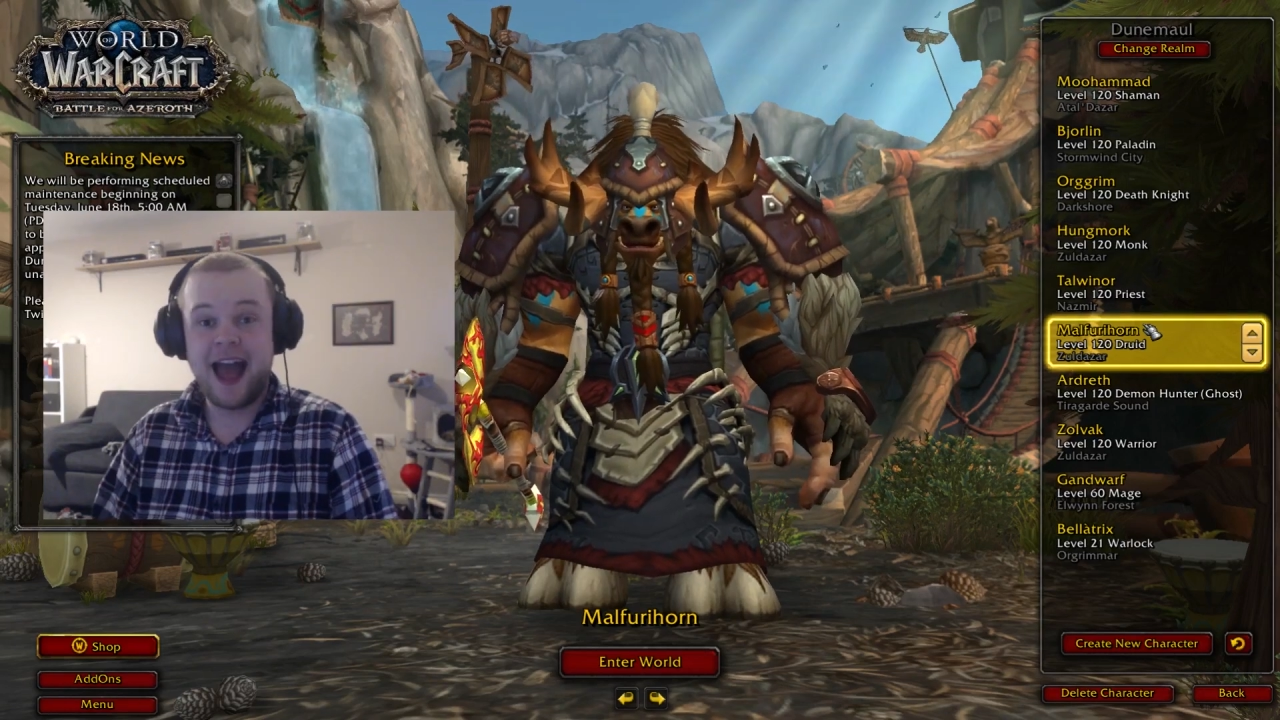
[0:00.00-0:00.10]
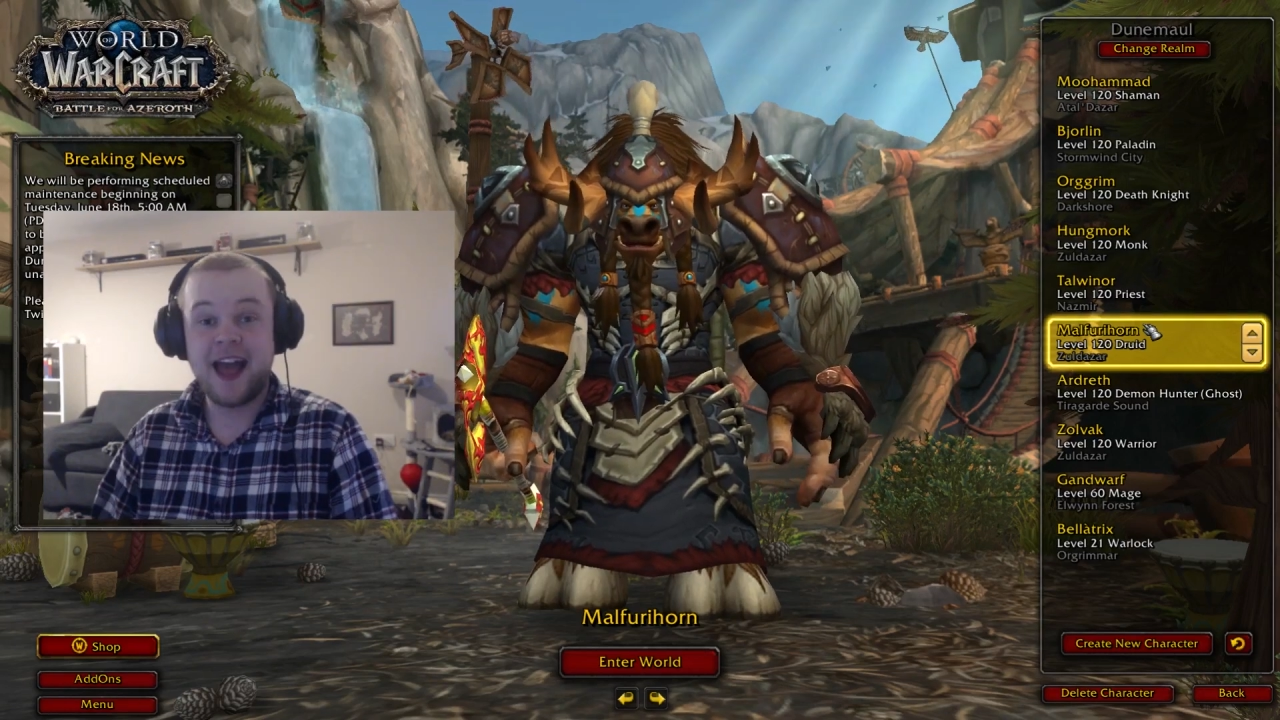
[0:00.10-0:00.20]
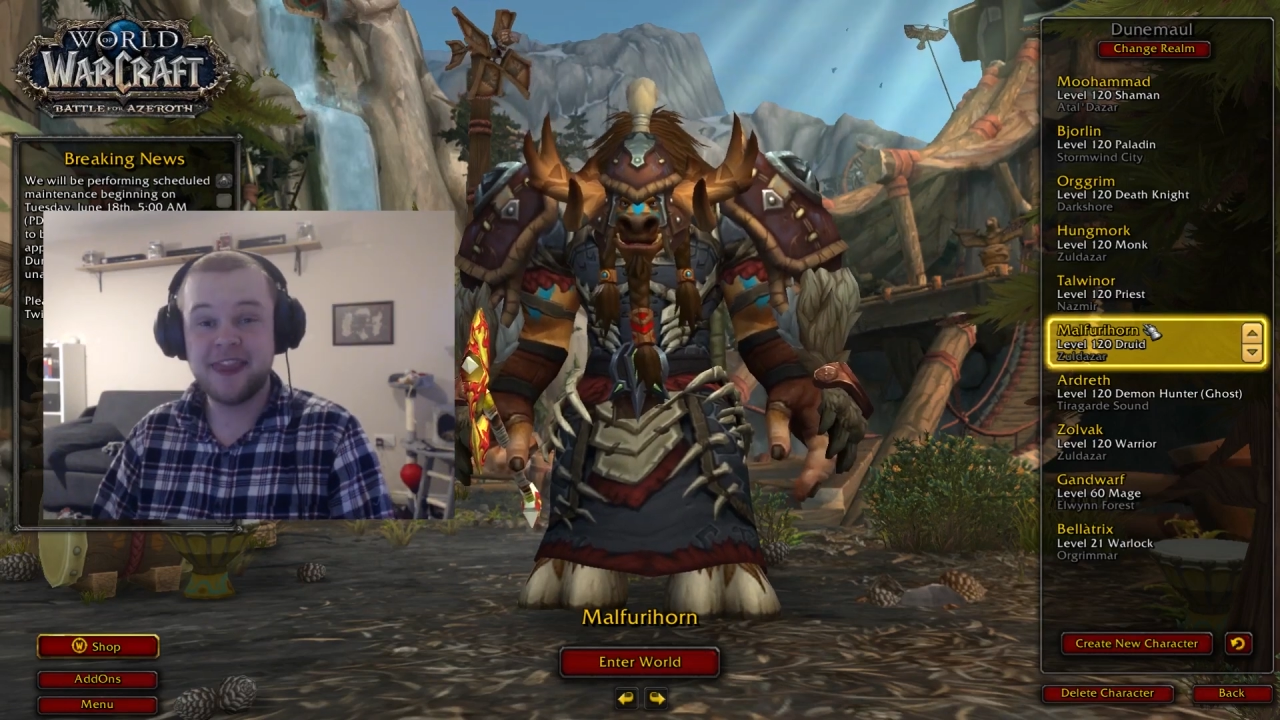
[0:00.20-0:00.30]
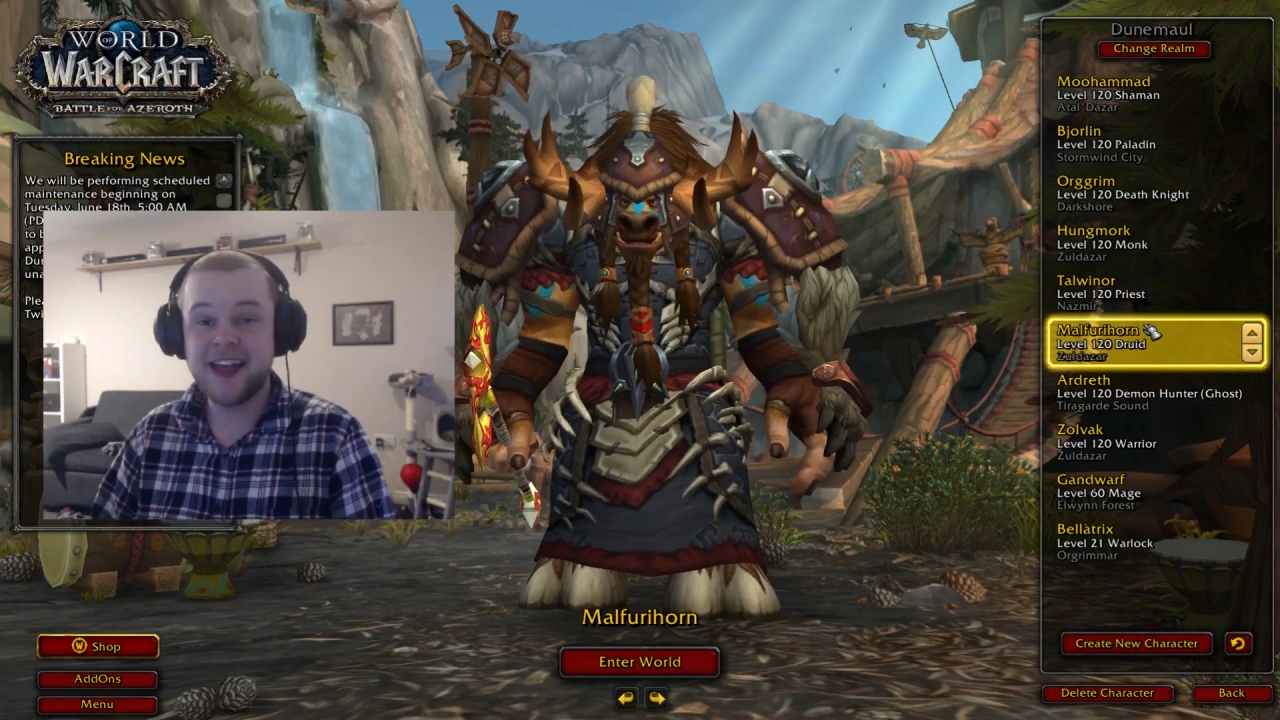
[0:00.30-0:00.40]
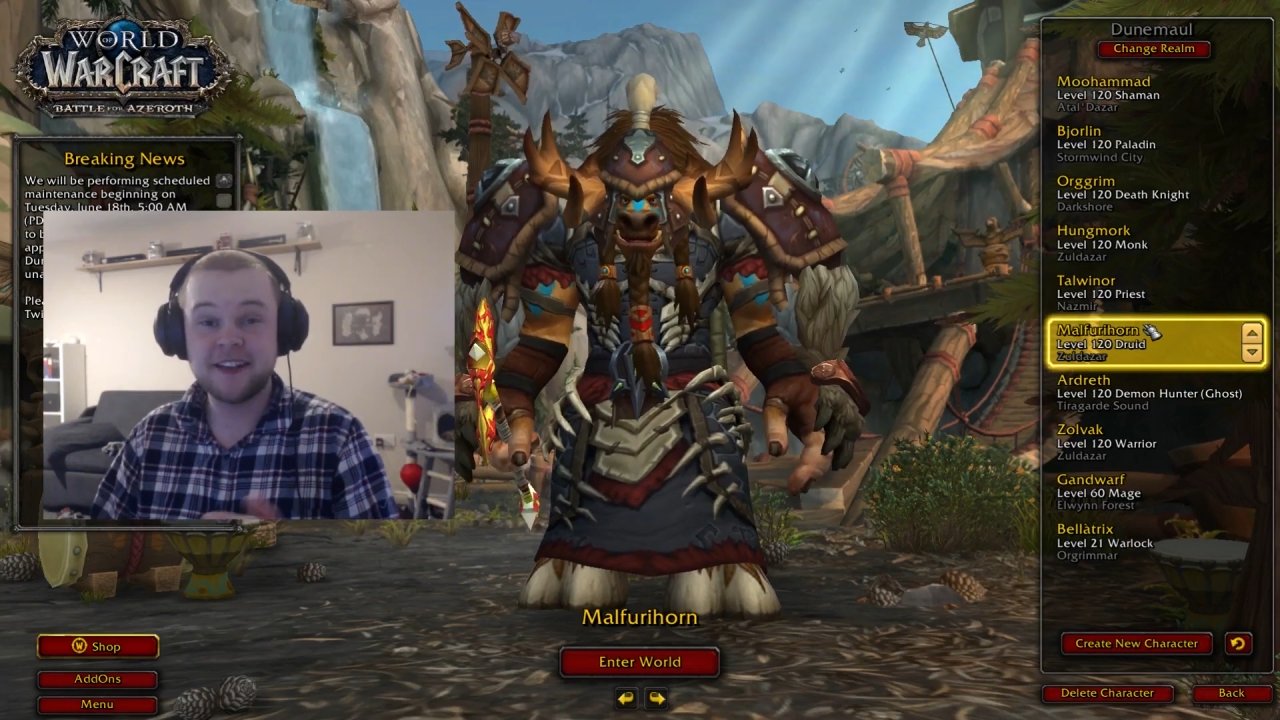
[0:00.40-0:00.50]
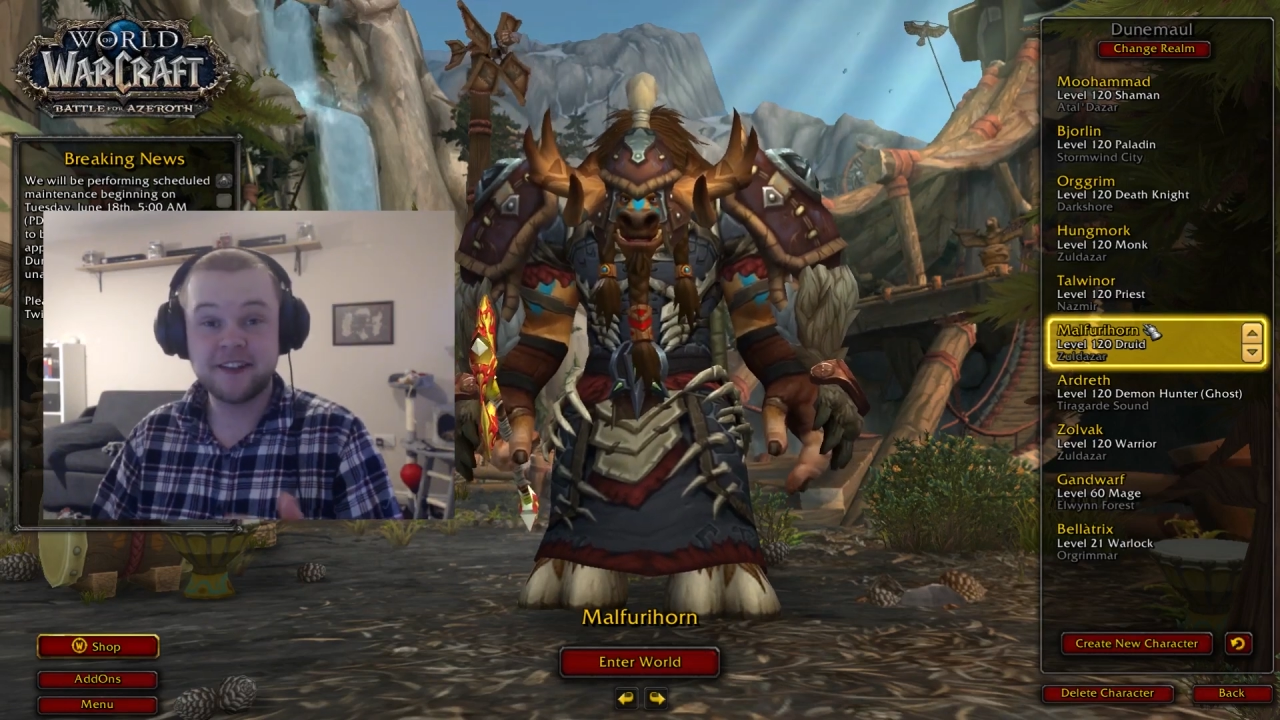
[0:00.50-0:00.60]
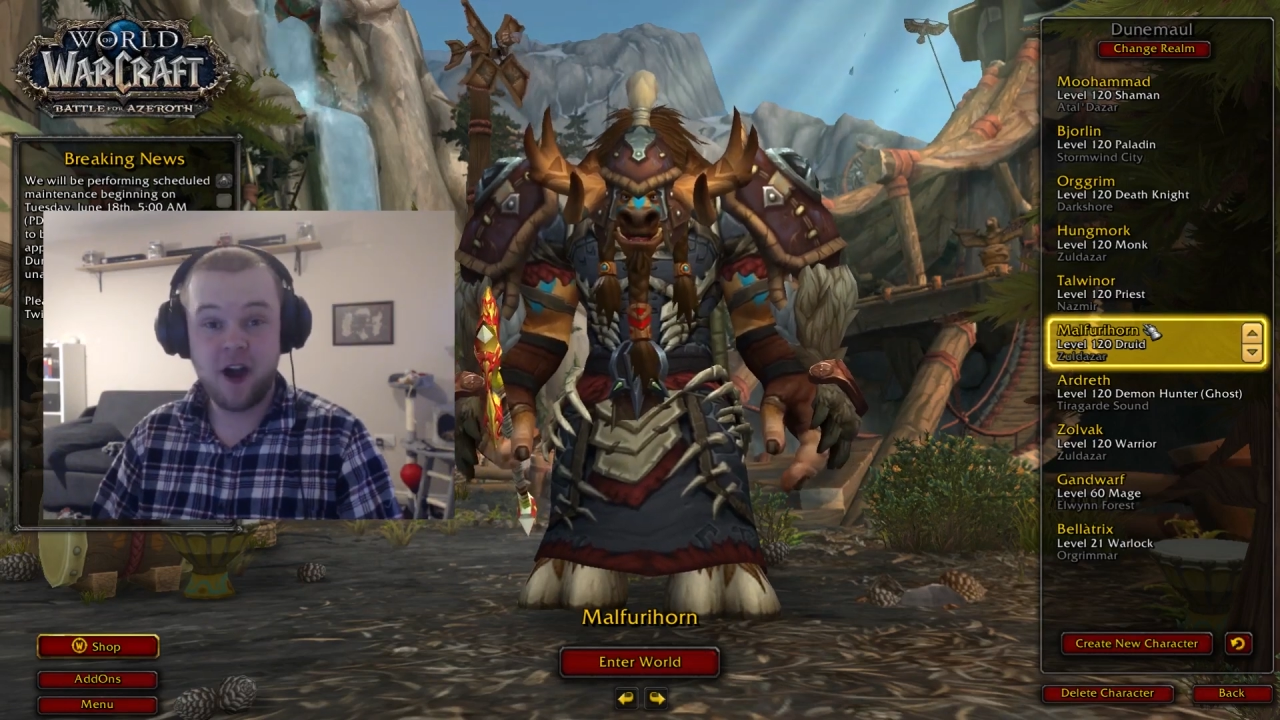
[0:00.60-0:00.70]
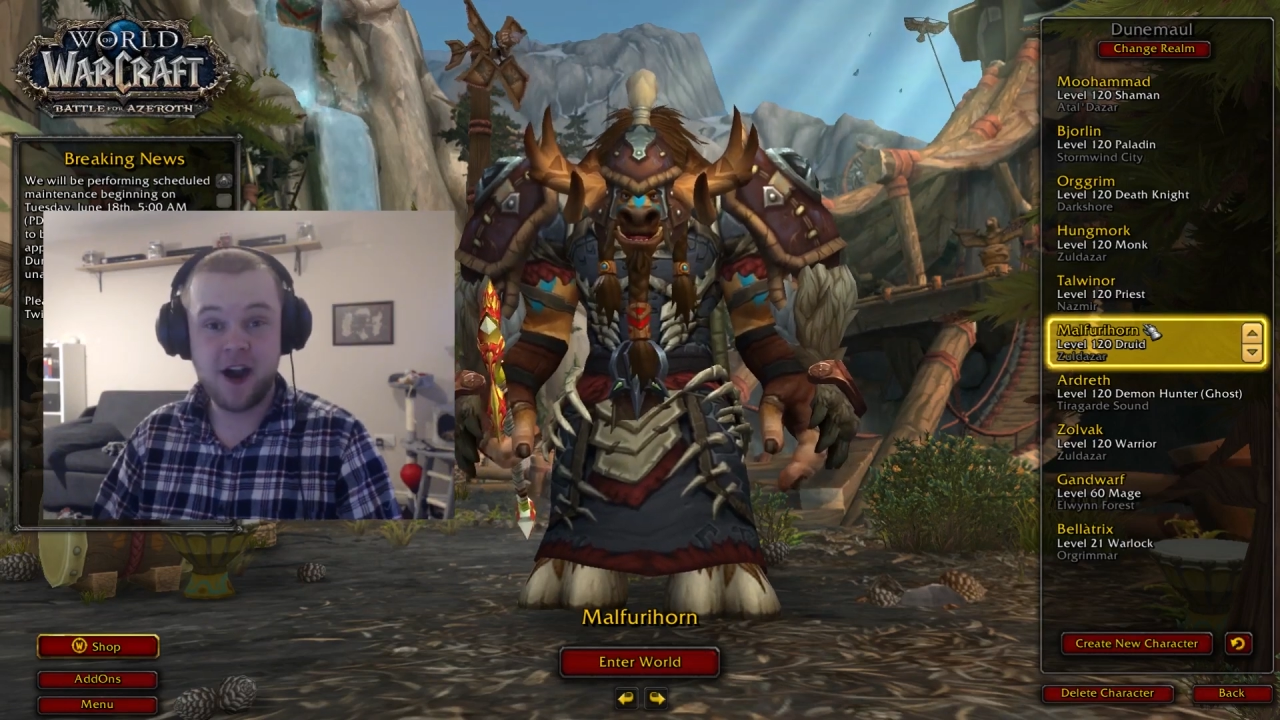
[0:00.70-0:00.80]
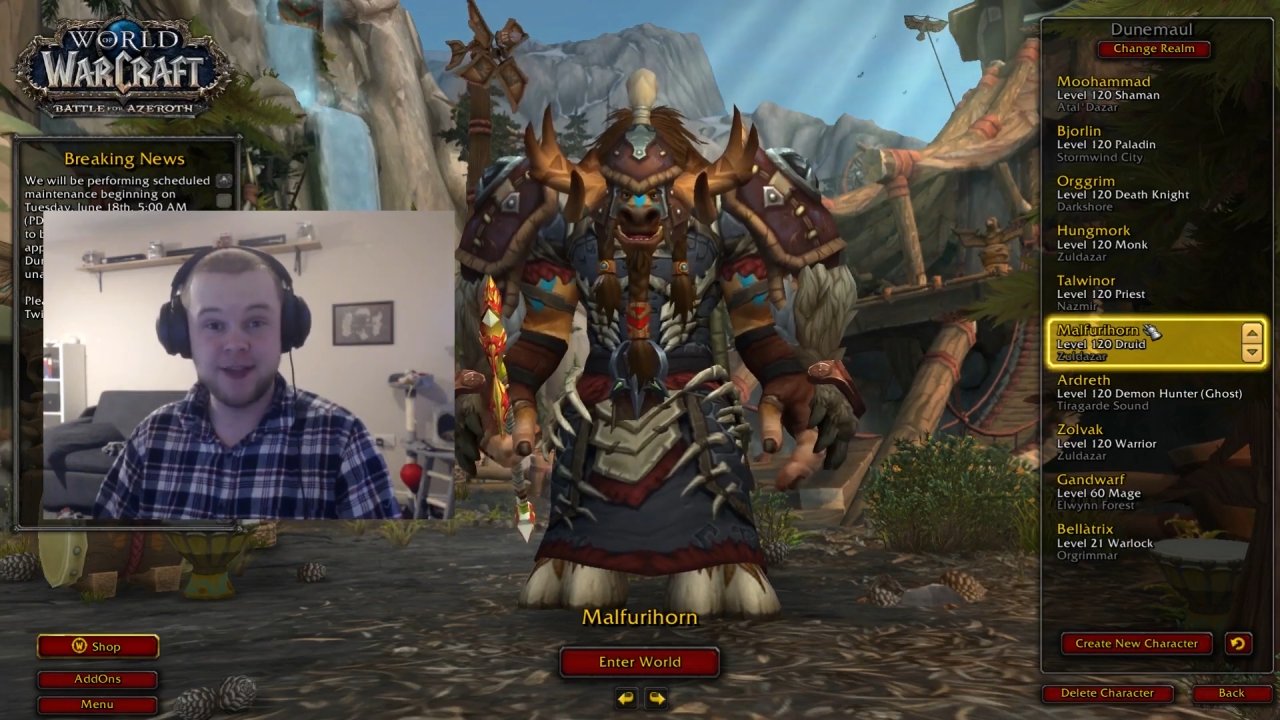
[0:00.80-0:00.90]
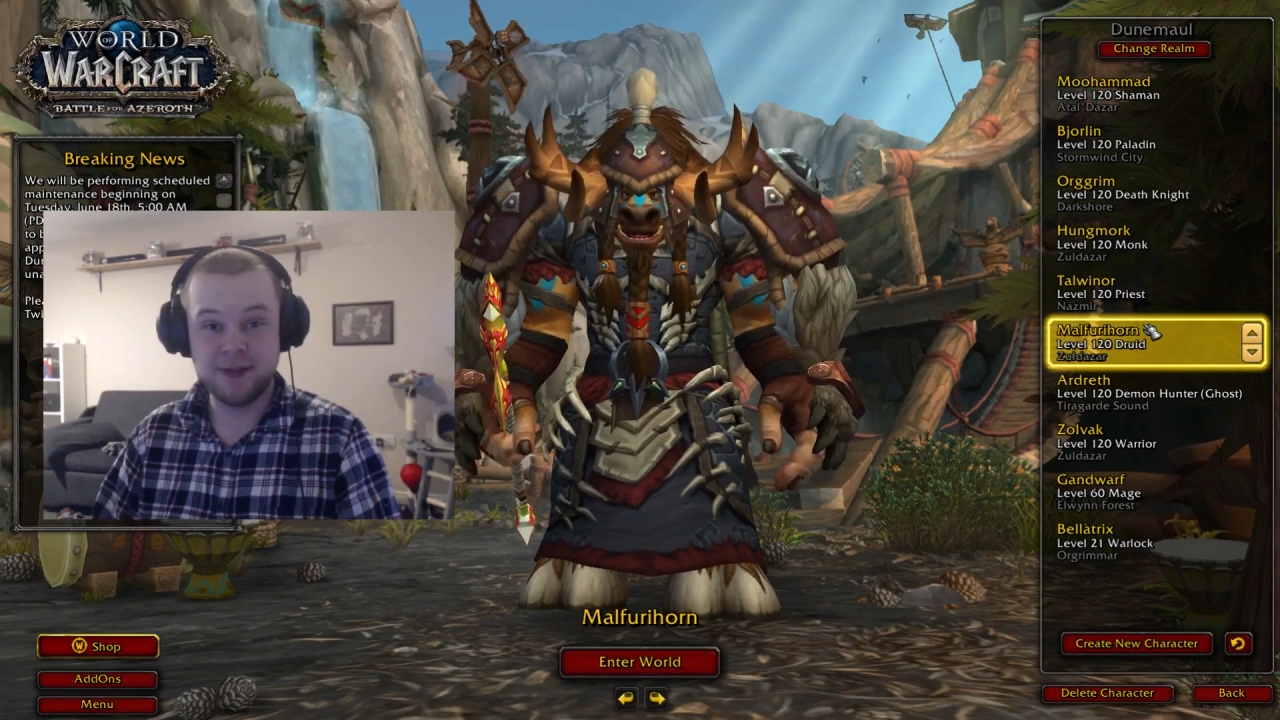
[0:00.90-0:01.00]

At that time